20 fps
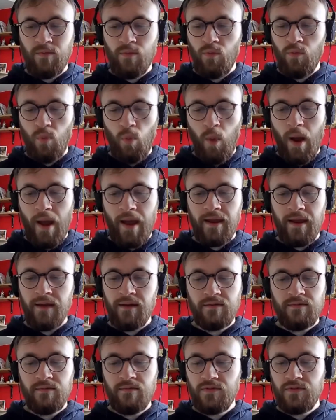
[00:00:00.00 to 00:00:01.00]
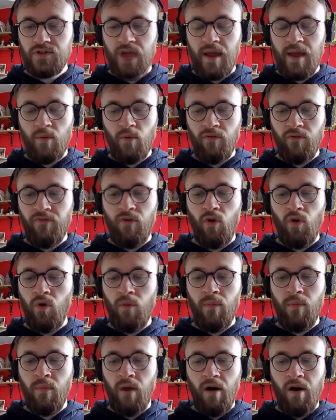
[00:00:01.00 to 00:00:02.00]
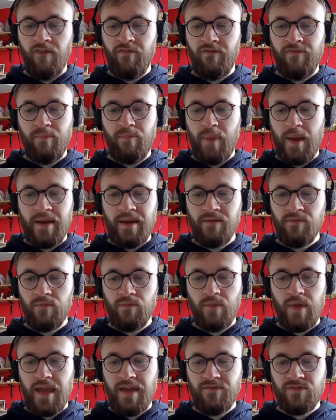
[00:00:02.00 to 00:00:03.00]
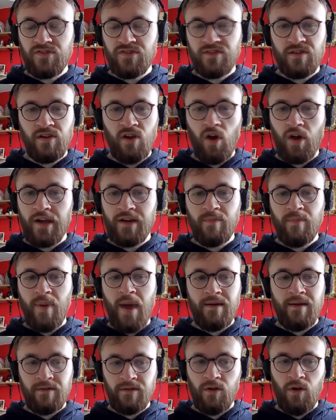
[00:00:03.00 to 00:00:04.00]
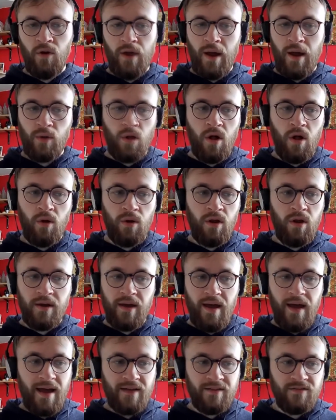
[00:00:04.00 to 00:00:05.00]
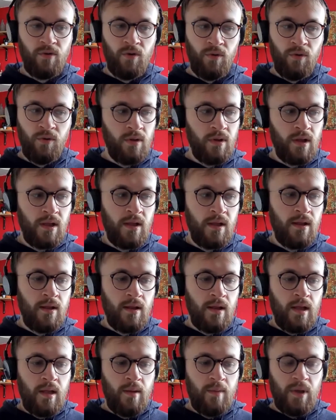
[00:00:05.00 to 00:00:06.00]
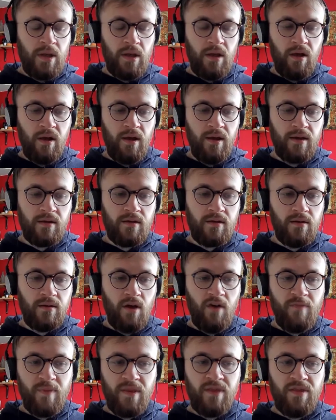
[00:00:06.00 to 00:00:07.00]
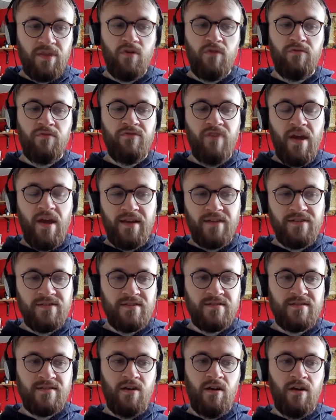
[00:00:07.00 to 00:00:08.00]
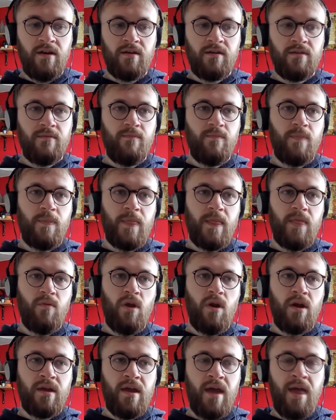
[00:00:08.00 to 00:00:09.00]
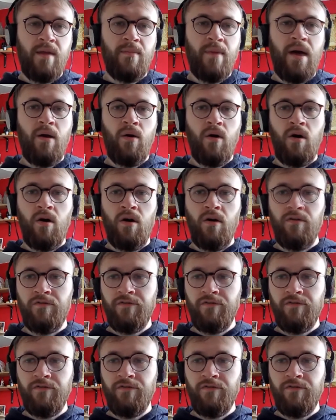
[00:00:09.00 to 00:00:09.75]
way, shape, or form I've been even slightly dependent on alcohol, like at all. But like I've been through phases, like when I came out of